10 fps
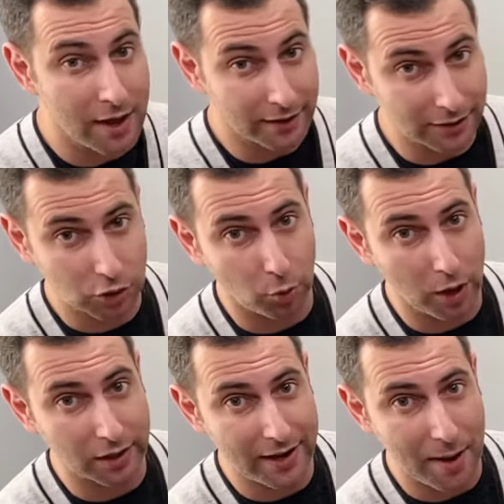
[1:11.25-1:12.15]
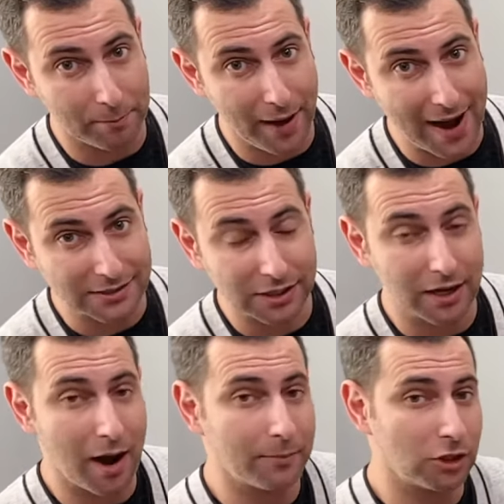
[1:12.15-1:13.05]
Let's quickly unbox
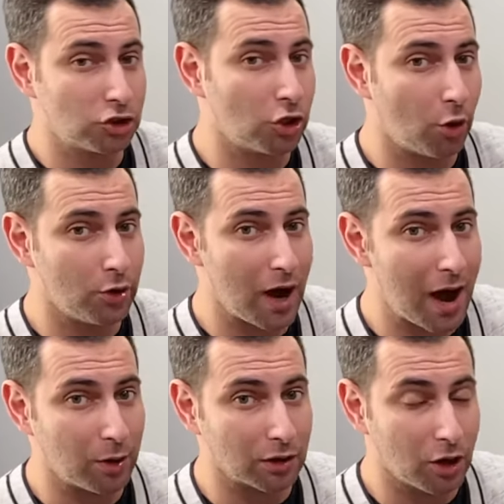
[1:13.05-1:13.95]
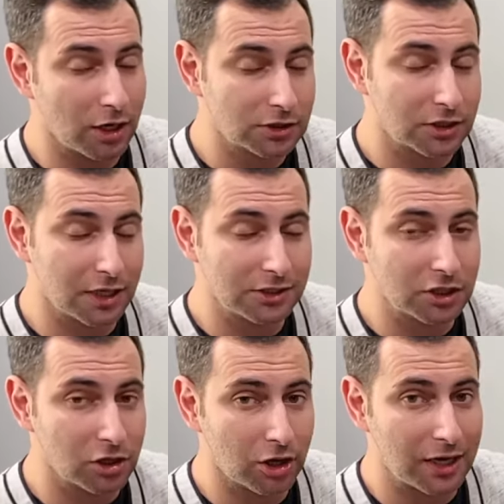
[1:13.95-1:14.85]
it. I'm gonna show you how it looks.
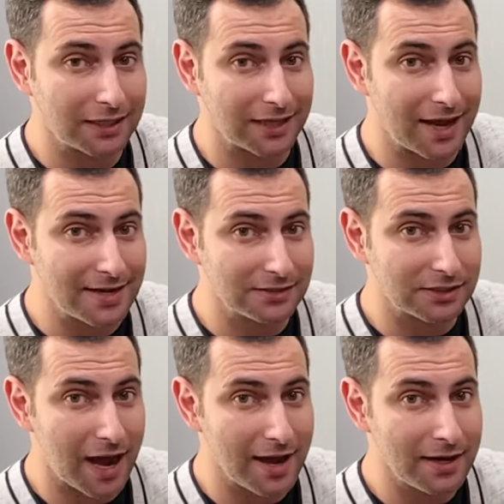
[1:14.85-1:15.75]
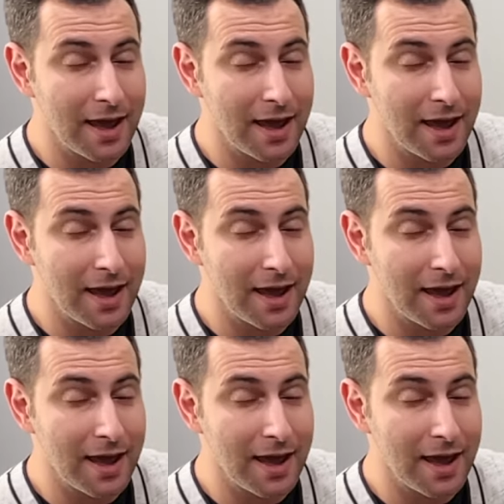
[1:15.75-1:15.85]
Let's look at the inside,